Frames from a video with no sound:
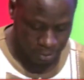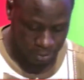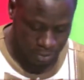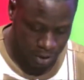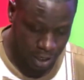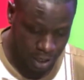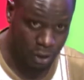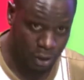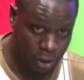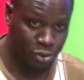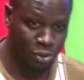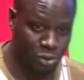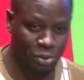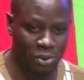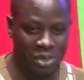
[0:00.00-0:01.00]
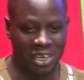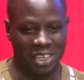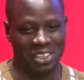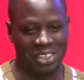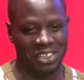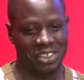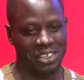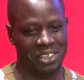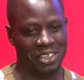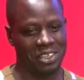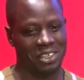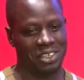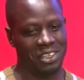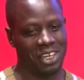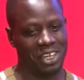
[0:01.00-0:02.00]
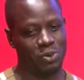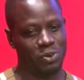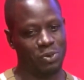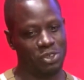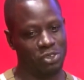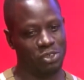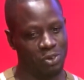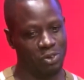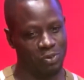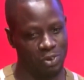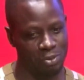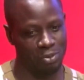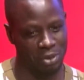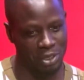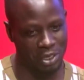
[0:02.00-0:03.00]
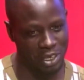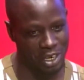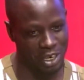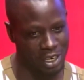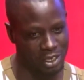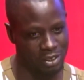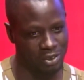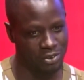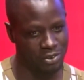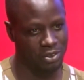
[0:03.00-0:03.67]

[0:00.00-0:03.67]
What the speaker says: I want to look at that question from three angles.